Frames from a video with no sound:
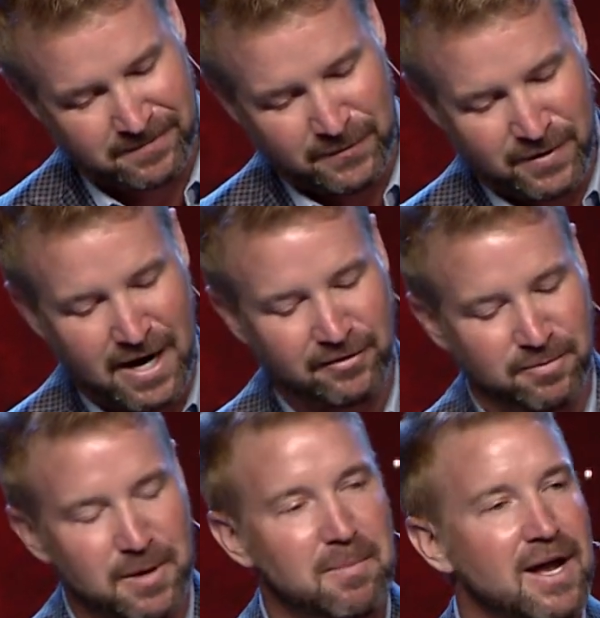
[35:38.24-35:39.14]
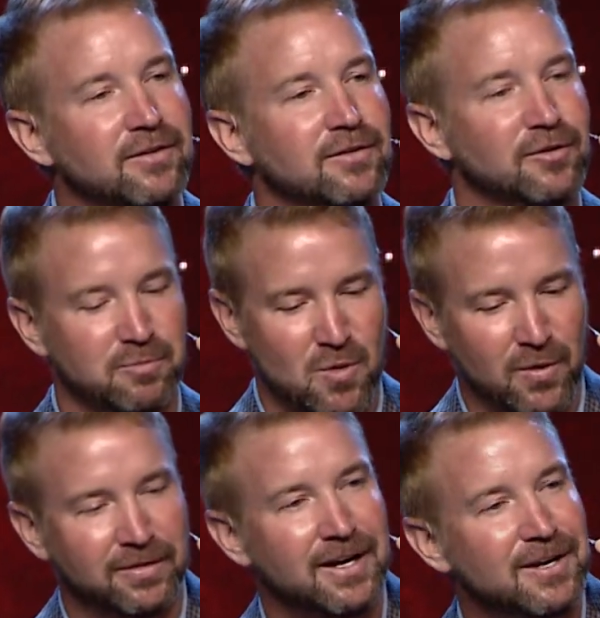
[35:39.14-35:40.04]
You guys have been amazing this
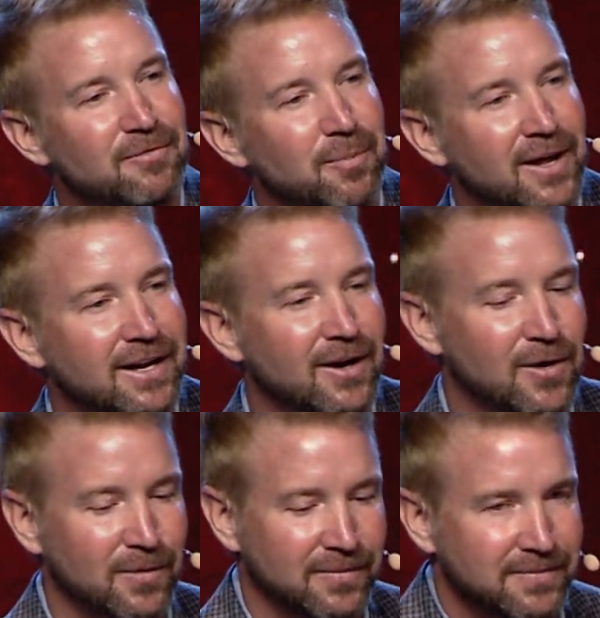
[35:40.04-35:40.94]
morning. Thank you for playing along.